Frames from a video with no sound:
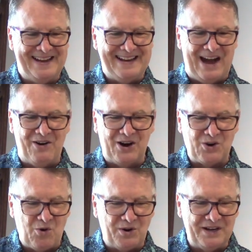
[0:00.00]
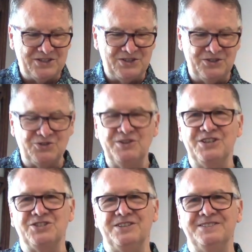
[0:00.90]
Now, according to
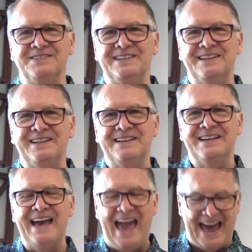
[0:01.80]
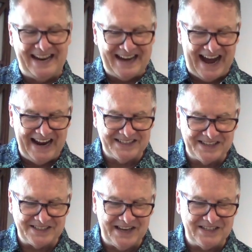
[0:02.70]
tradition, Ananias
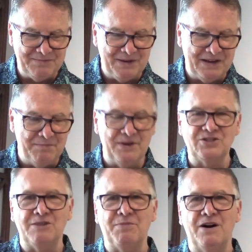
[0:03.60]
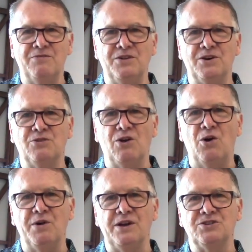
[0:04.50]
is said to be a bishop of the
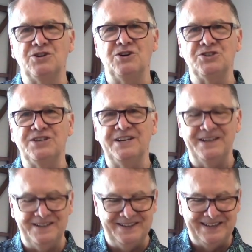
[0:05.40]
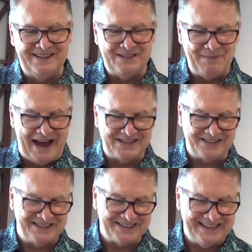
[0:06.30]
growing church in
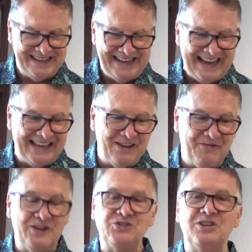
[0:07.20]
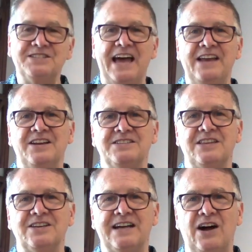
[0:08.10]
Damascus. In the official attendance
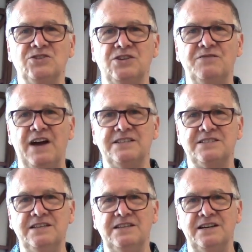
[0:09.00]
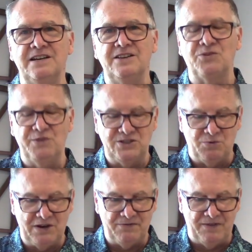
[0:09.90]
at the Council of Nicaea in
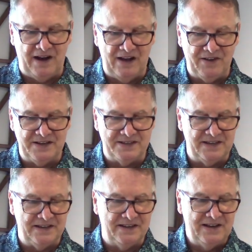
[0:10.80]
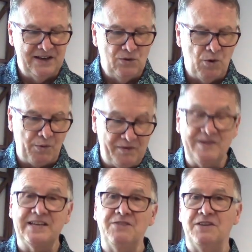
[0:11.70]
325 AD, where we
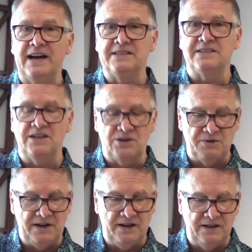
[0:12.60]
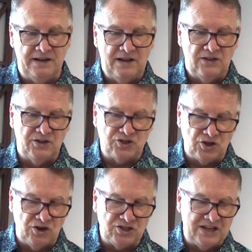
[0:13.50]
received the Nicene Creed, the
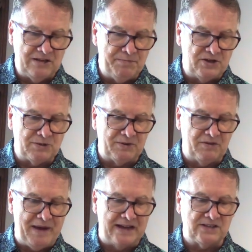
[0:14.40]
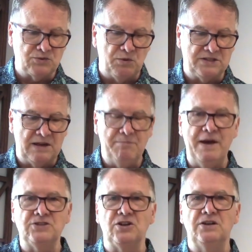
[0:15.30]
church and the bishop of Damascus was
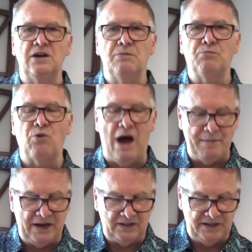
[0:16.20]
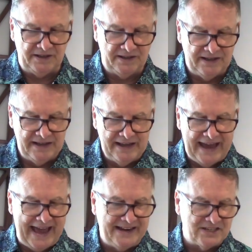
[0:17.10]
mentioned prominently.
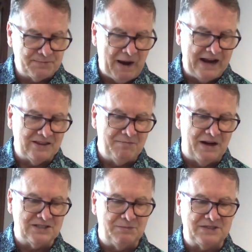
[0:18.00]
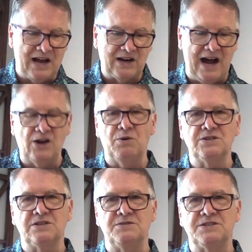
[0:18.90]
And despite the Muslim
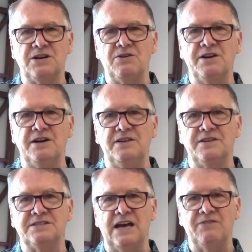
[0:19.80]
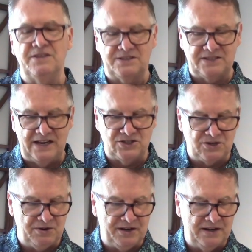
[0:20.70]
conquest of Syria in the 7th
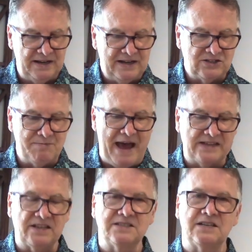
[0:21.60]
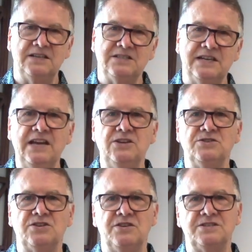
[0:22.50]
century, Damascus
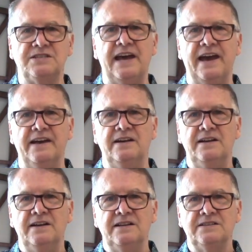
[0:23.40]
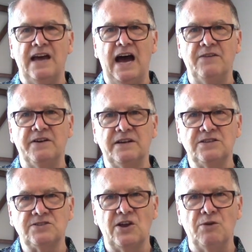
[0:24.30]
continues to this day to have a
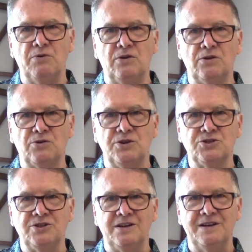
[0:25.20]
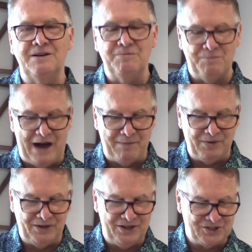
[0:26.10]
considerable Christian
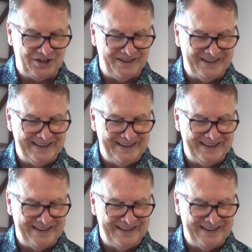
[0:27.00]
population.